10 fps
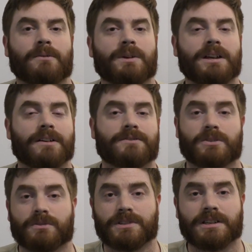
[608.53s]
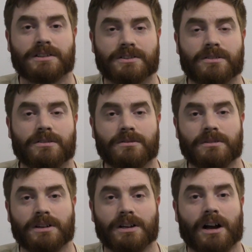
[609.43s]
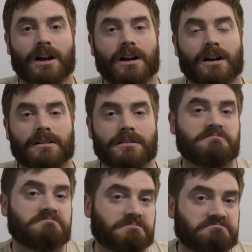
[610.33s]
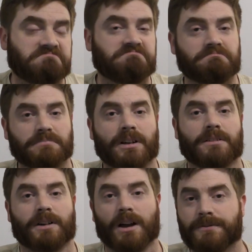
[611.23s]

We have taught it to a